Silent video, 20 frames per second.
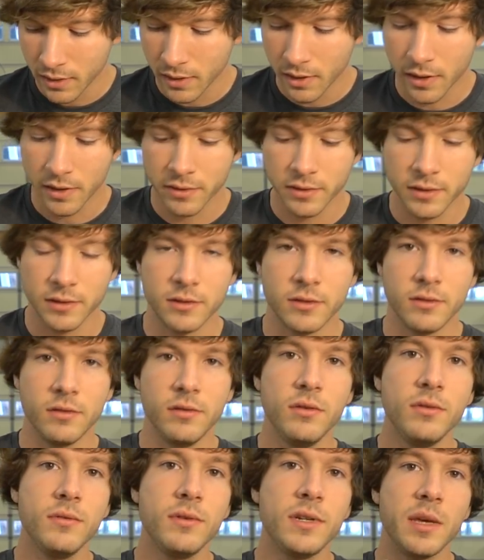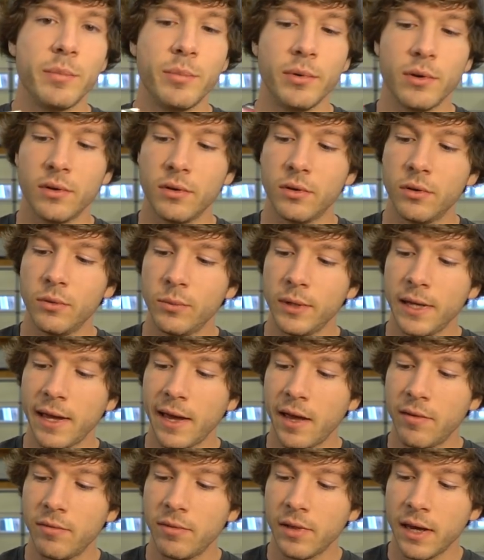On this new nipple, we
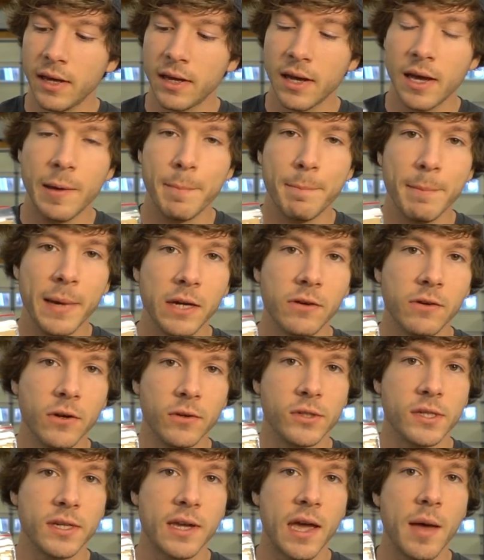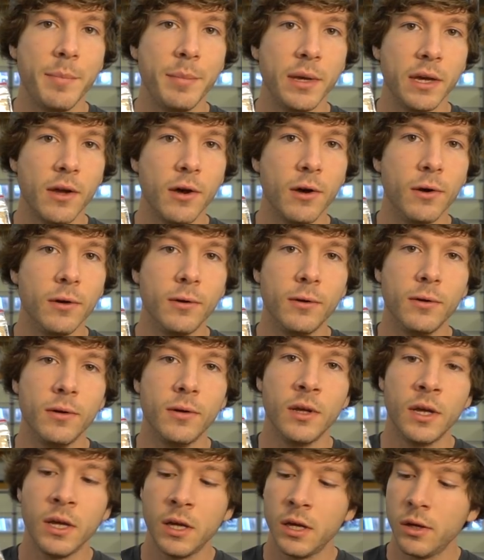have like a microscopic
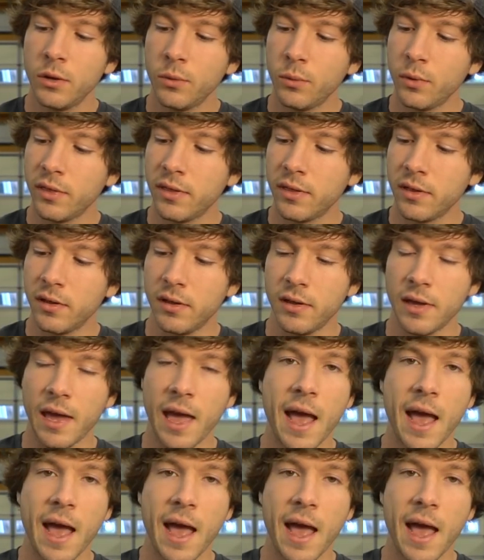hole with a